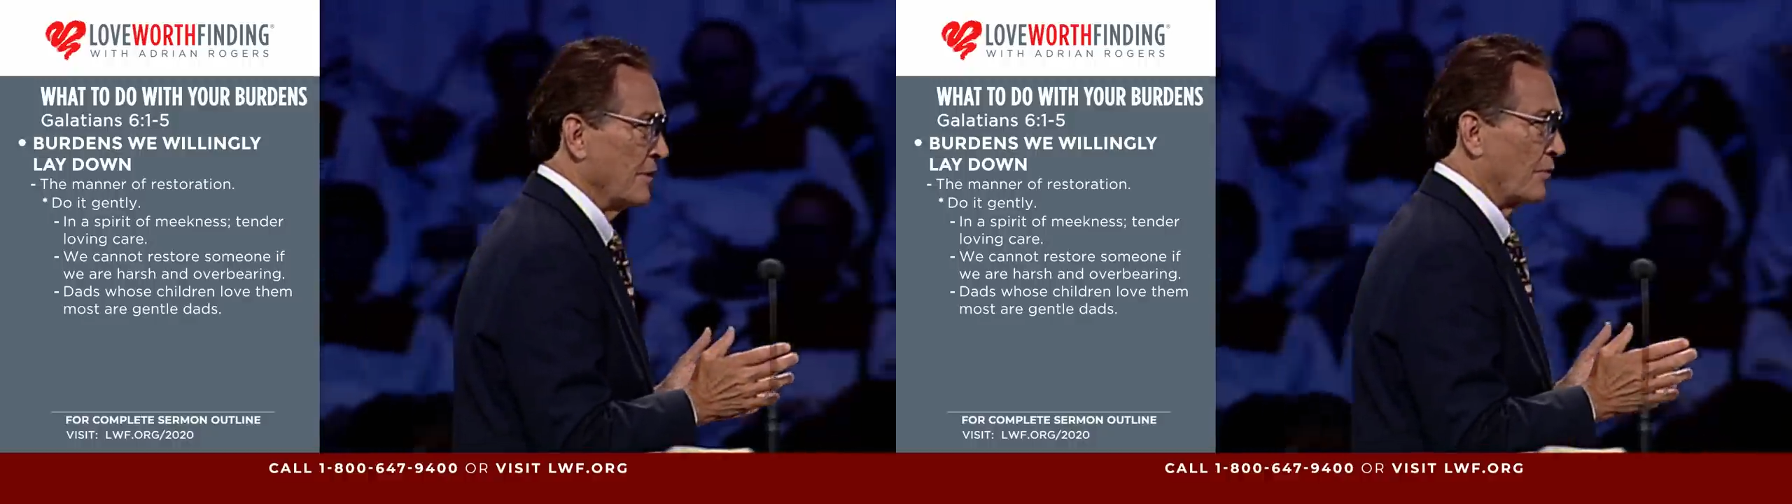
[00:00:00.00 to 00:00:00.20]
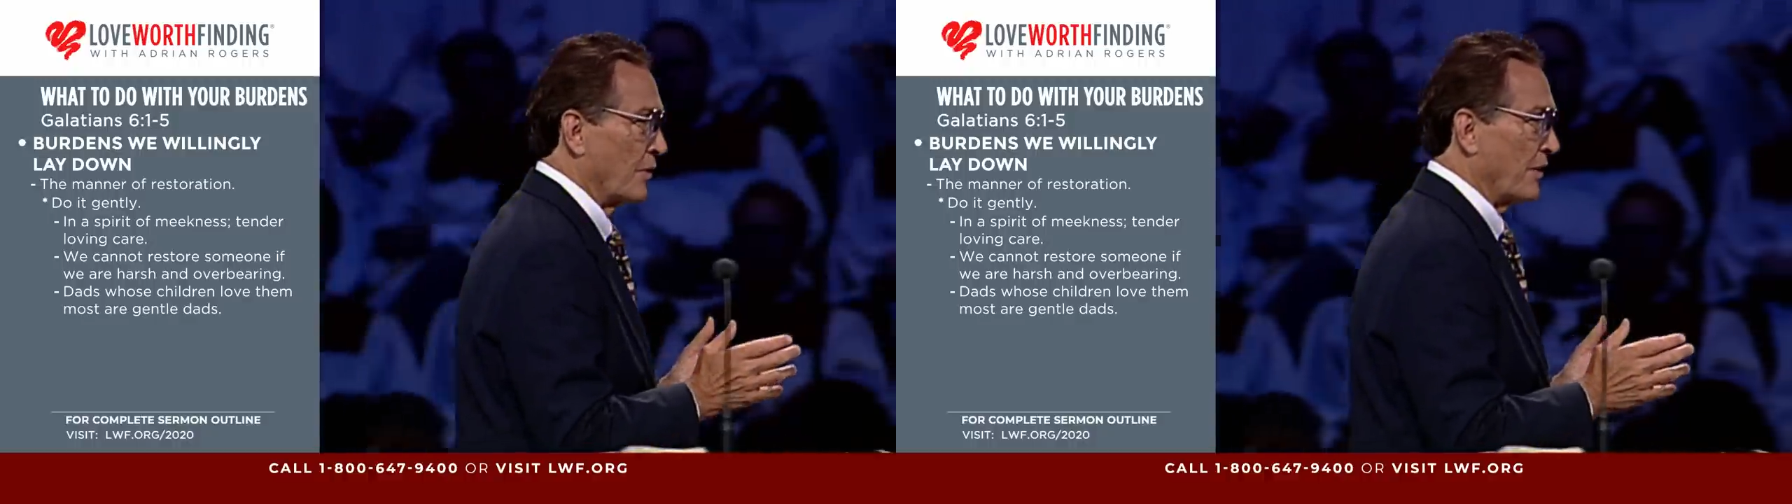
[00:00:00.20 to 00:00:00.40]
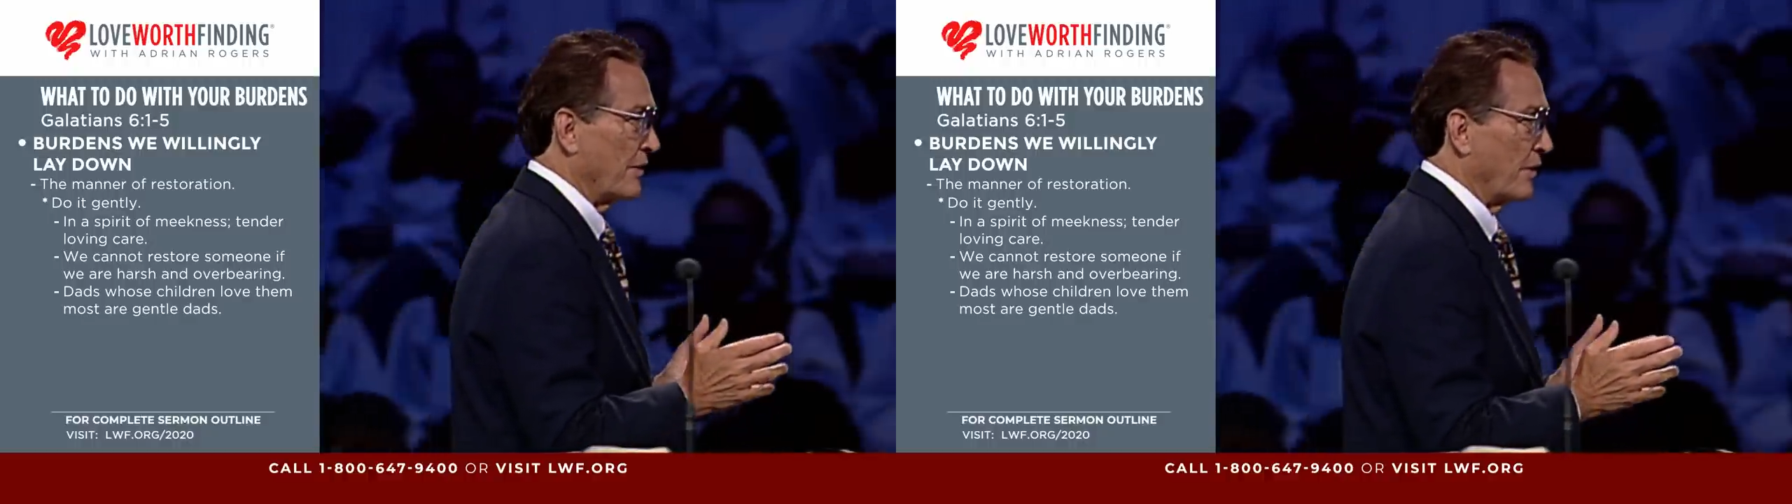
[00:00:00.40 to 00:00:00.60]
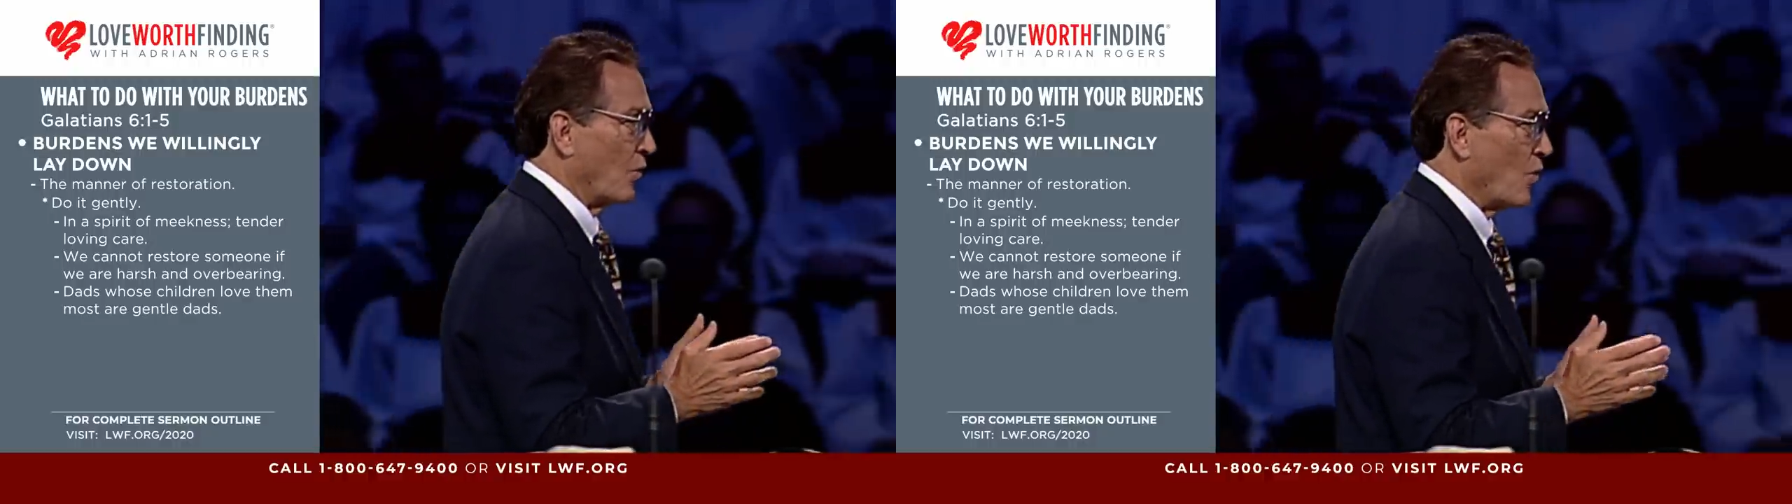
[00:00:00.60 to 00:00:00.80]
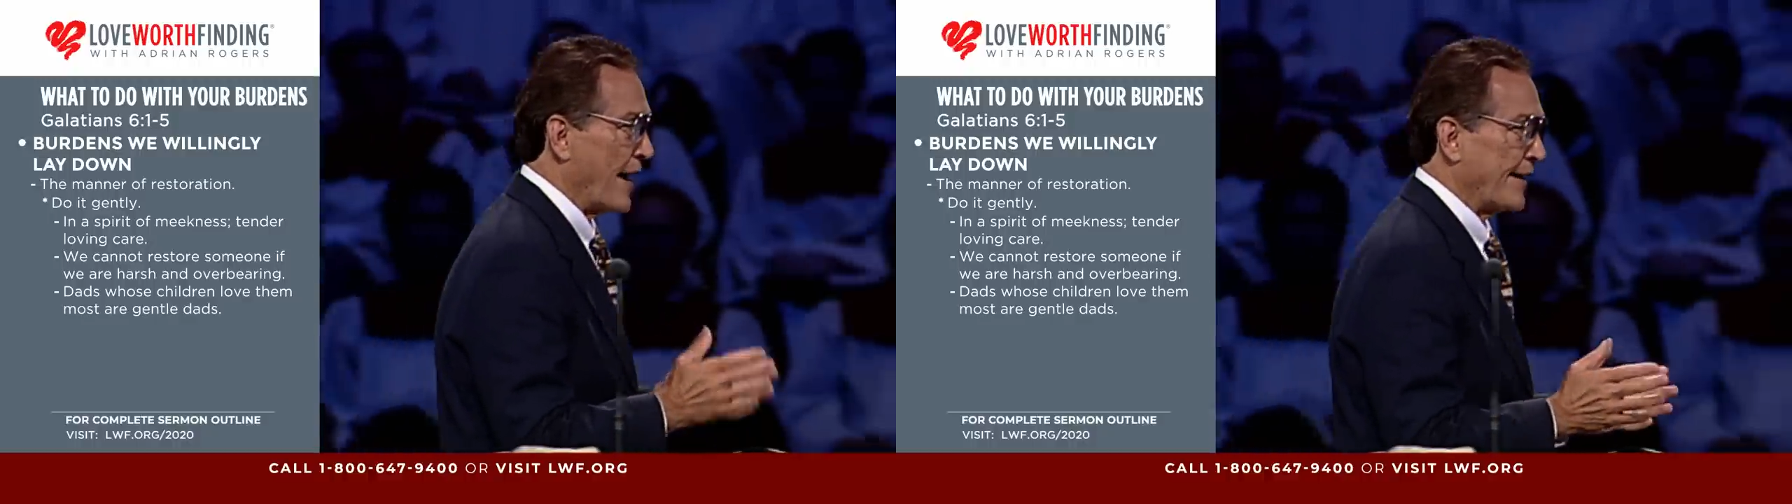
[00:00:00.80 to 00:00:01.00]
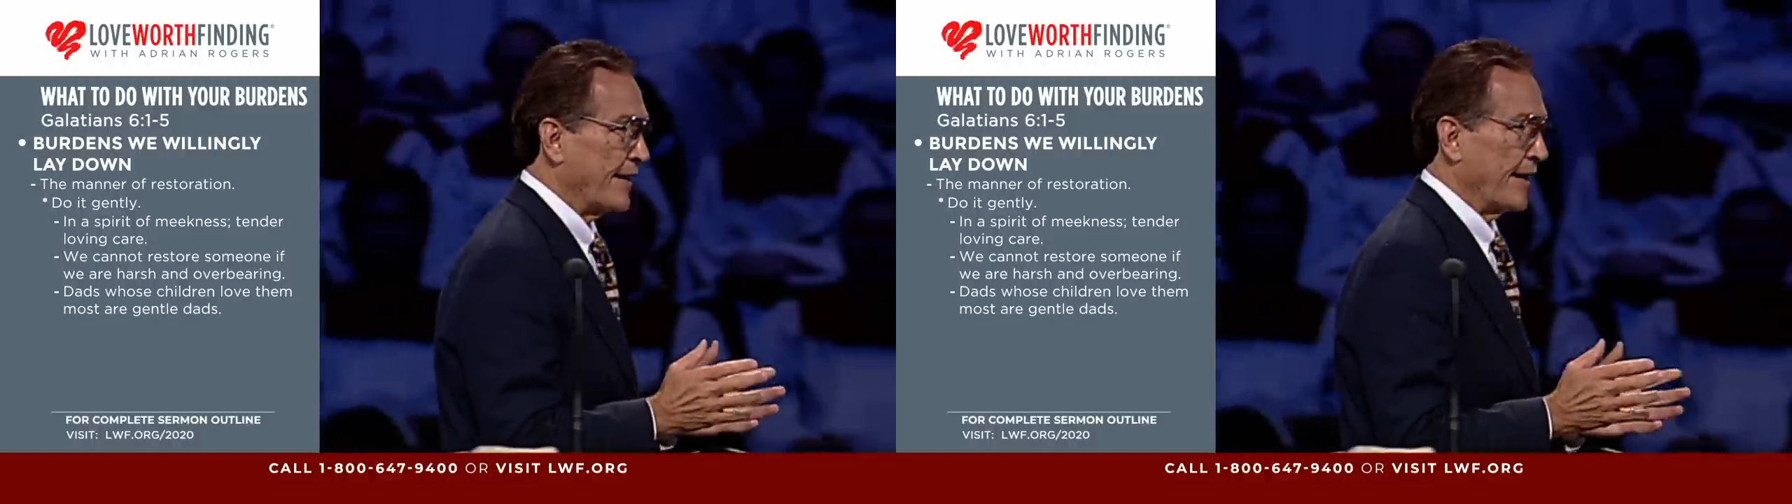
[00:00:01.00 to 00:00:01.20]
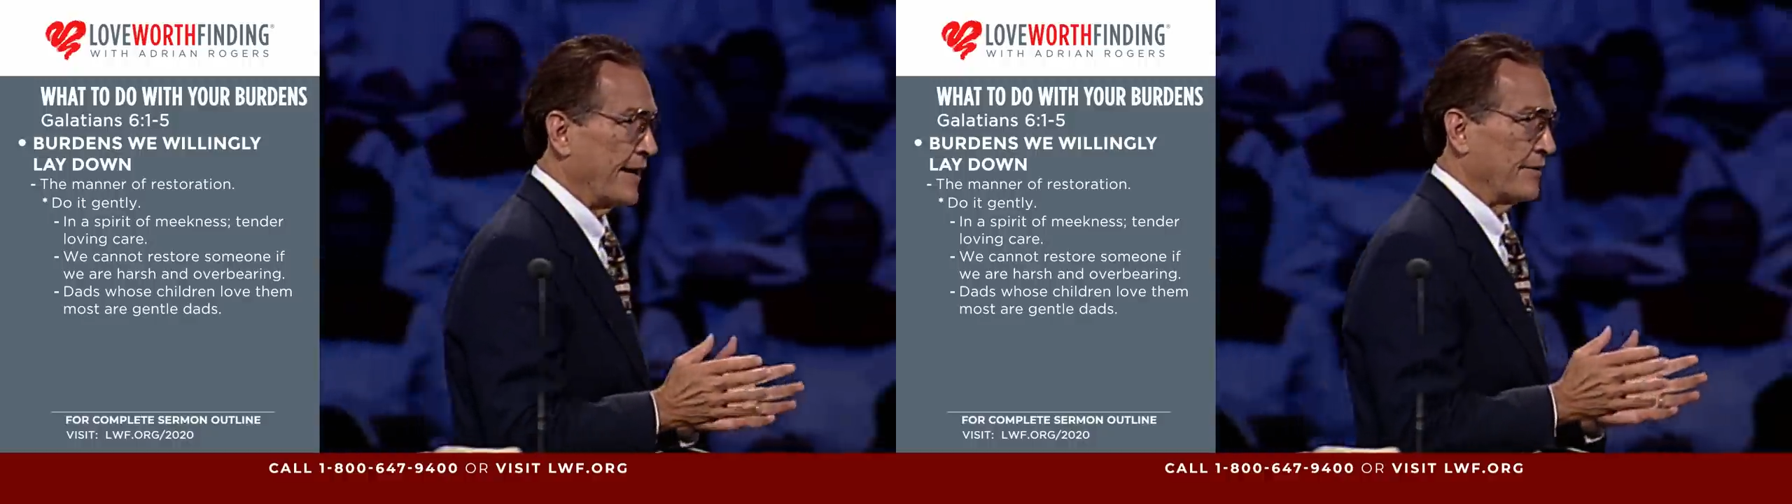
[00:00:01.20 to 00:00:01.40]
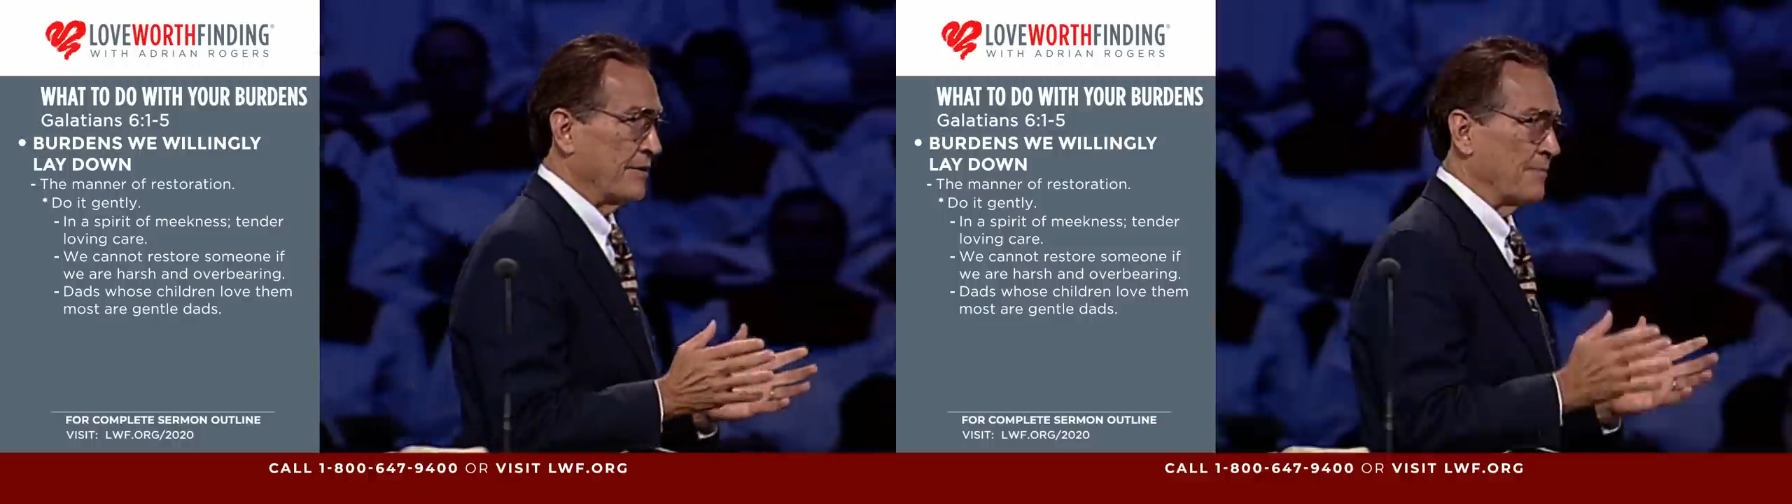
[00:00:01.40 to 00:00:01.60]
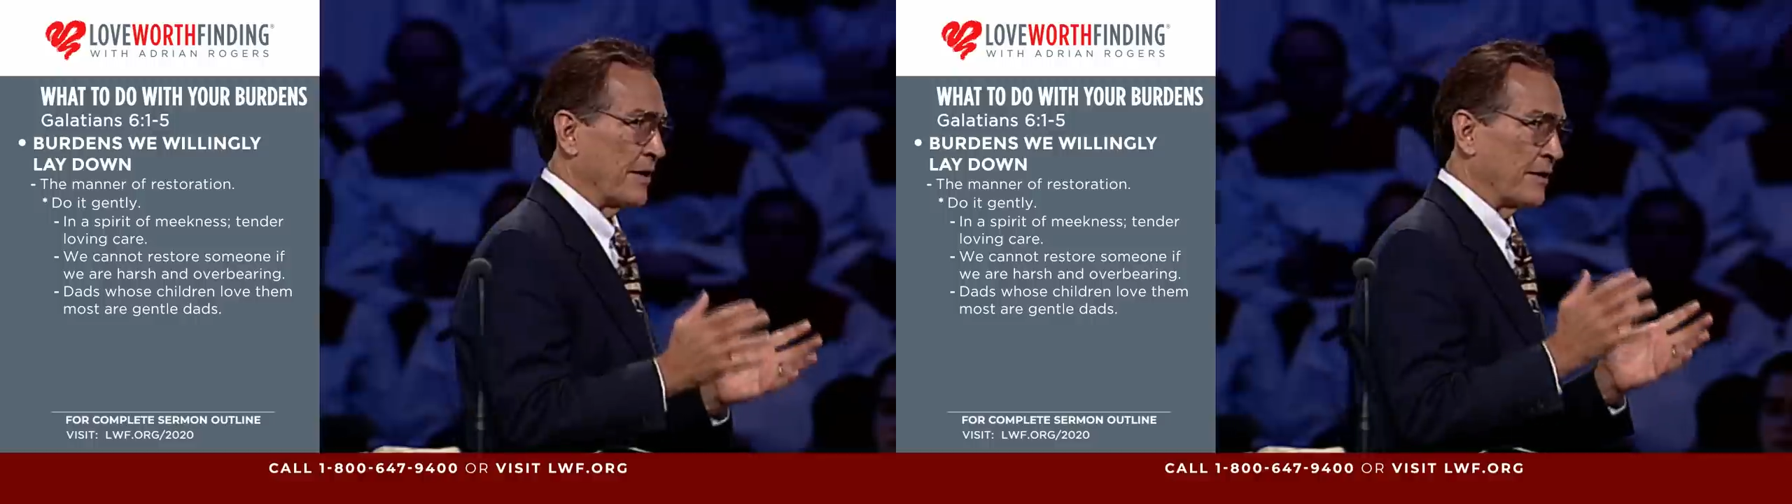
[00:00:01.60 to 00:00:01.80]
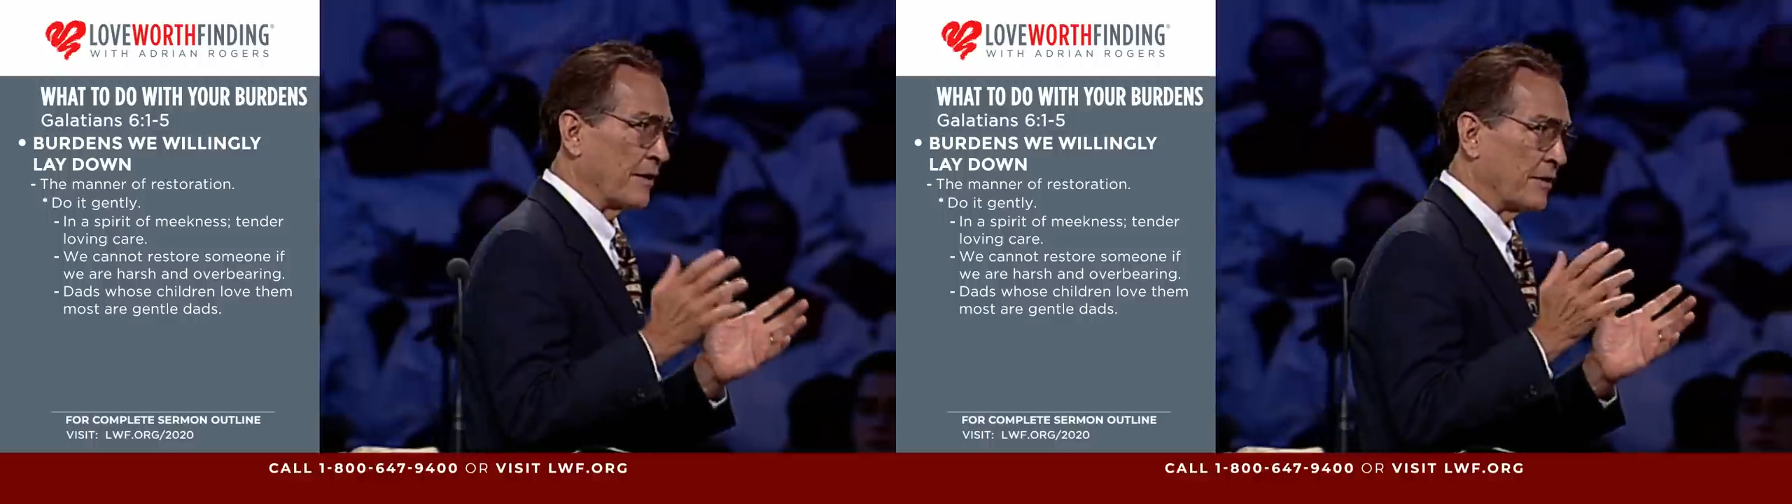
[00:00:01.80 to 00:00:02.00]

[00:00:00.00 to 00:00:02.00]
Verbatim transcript: rather than whacking at them and